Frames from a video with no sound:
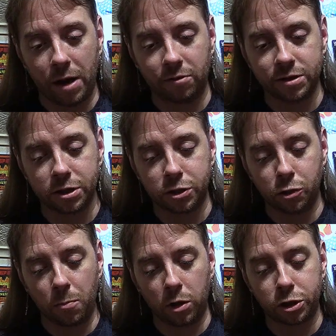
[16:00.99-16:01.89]
balance it
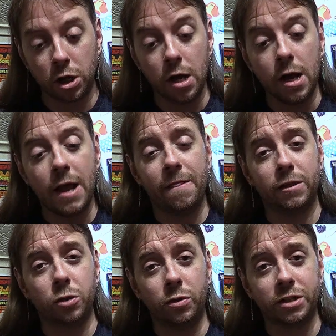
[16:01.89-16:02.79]
too much.
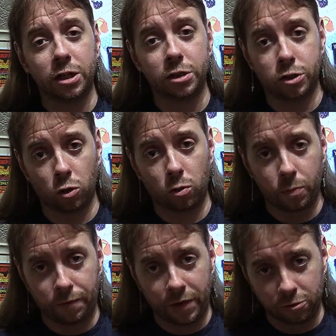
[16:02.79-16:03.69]
That's always a concern
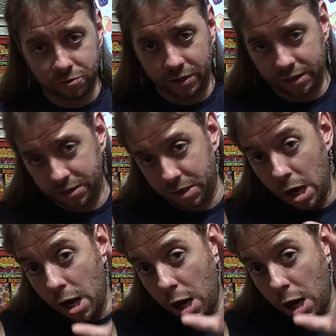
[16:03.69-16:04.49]
with figures like this.